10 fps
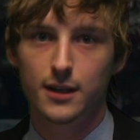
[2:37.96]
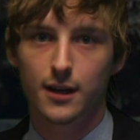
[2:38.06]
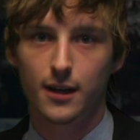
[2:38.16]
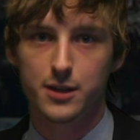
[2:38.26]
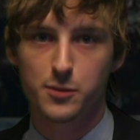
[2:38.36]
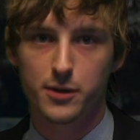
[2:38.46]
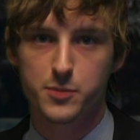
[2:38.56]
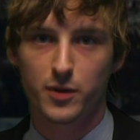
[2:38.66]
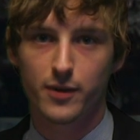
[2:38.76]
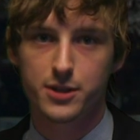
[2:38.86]
uh, as well as
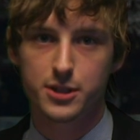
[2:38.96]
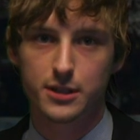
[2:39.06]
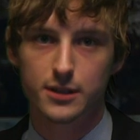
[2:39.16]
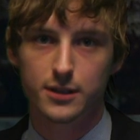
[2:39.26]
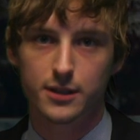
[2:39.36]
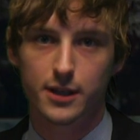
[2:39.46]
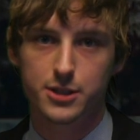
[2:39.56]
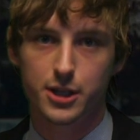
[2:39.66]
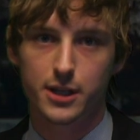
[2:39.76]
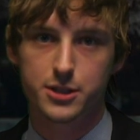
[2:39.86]
prevention and
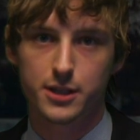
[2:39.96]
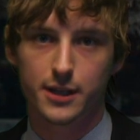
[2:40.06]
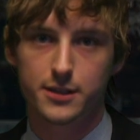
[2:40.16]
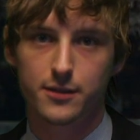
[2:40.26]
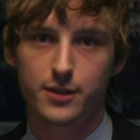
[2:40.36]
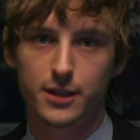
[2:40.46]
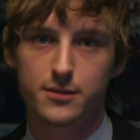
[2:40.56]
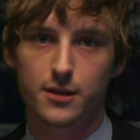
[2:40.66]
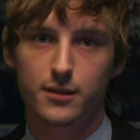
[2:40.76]
education activities,